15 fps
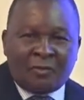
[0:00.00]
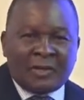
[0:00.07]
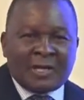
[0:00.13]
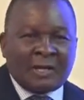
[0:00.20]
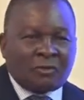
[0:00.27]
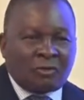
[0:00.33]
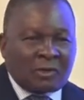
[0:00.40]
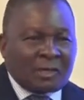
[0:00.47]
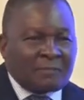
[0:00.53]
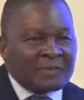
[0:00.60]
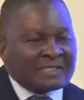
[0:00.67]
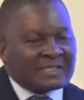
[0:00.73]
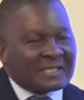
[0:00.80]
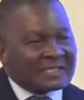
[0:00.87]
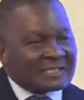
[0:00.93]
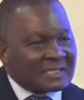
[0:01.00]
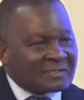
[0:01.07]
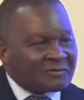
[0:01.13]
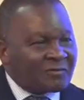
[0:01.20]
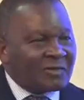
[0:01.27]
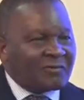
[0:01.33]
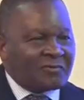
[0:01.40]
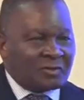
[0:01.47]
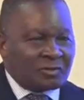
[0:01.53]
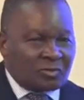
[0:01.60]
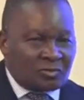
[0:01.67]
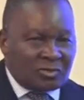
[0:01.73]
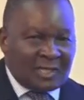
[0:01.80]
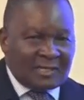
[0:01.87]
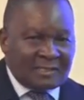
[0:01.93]
We can only be successful if we
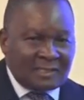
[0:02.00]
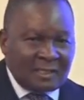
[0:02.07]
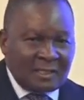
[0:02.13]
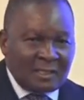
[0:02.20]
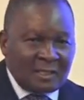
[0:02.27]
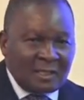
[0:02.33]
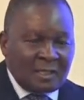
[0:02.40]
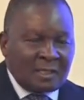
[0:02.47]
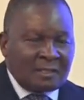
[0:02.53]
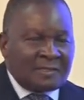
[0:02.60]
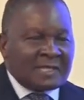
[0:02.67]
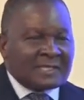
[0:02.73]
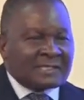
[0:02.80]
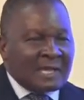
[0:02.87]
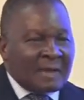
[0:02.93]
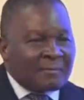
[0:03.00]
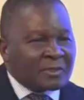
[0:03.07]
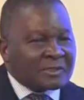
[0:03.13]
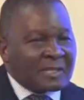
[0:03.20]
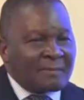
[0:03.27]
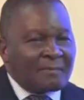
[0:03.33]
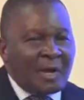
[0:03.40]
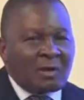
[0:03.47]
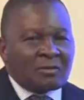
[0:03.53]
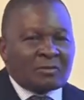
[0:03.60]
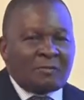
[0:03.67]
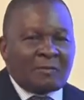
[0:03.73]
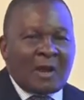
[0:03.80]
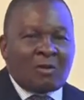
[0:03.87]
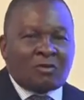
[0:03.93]
do that. The examples
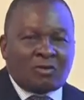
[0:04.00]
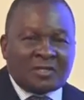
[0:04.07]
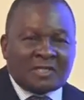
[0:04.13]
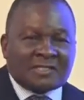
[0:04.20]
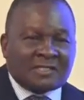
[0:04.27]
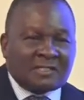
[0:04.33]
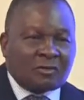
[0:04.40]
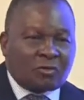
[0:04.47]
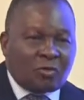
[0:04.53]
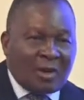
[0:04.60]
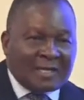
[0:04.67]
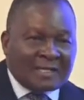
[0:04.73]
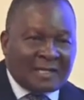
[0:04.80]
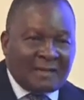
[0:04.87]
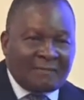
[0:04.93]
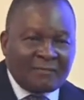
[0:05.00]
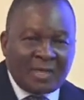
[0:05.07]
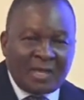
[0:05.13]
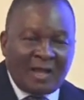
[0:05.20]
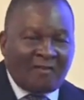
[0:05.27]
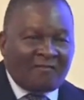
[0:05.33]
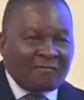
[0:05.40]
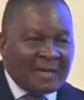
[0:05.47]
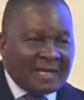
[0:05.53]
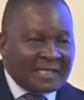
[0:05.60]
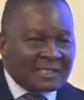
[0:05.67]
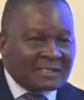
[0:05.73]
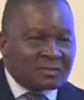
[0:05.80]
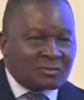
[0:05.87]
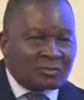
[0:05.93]
about our colleagues in Rwanda have
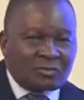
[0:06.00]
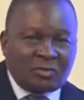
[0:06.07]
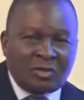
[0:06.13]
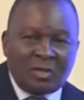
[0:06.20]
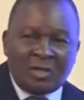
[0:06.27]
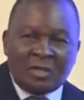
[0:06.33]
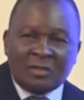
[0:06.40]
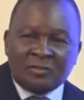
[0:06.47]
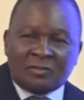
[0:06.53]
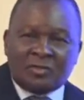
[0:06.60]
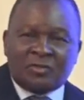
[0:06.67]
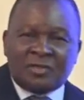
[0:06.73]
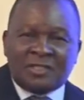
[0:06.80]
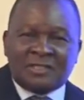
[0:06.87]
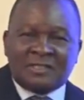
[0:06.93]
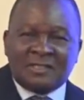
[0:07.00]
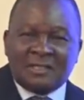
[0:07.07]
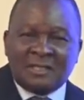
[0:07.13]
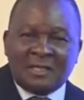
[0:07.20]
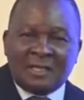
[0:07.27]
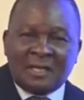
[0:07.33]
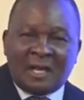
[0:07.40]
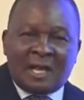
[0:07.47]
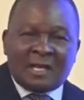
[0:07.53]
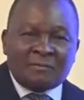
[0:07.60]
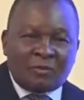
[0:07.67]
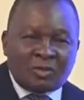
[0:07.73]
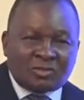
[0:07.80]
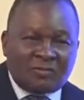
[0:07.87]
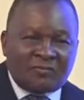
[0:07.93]
managed to do it,
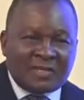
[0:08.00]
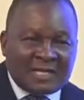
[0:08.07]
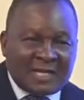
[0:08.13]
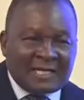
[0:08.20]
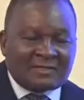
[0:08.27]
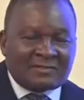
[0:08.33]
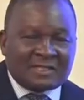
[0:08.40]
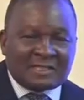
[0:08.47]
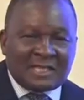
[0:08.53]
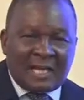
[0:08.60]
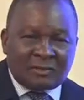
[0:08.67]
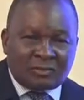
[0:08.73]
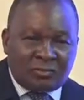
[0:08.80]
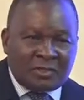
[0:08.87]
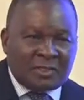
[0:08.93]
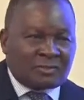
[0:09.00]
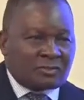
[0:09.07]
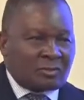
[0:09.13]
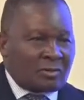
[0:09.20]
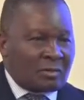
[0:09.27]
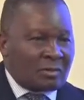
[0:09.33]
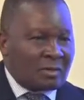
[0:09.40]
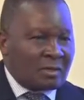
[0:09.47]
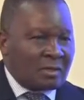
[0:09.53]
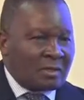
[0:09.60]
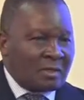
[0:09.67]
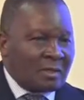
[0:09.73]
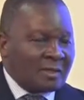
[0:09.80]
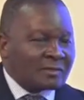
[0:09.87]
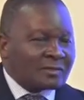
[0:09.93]
and most of the countries are doing so.
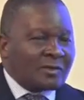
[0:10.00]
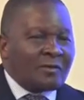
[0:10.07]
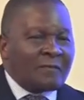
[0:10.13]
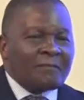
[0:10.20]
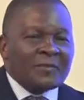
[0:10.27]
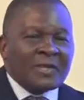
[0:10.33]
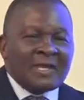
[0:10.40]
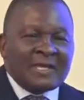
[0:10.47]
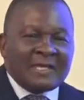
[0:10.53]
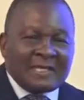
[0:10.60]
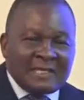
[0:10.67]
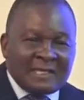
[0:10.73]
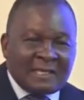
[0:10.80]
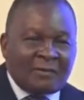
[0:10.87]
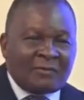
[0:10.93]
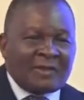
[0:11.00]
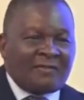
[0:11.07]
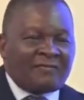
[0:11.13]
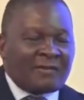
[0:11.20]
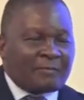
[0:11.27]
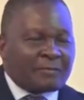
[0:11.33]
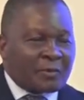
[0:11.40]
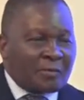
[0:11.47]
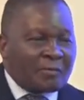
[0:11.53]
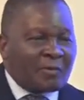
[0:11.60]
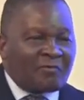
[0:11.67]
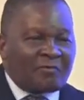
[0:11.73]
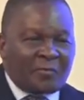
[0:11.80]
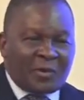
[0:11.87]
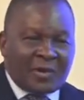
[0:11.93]
So here we have a
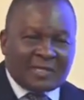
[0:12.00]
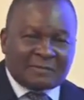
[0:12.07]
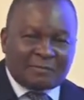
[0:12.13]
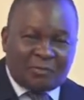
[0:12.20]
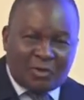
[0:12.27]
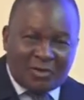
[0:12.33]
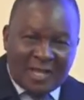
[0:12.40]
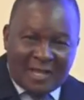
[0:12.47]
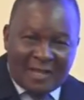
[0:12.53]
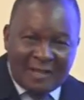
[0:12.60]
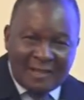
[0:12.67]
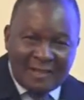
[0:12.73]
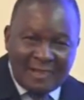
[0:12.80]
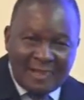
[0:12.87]
problem of porous border,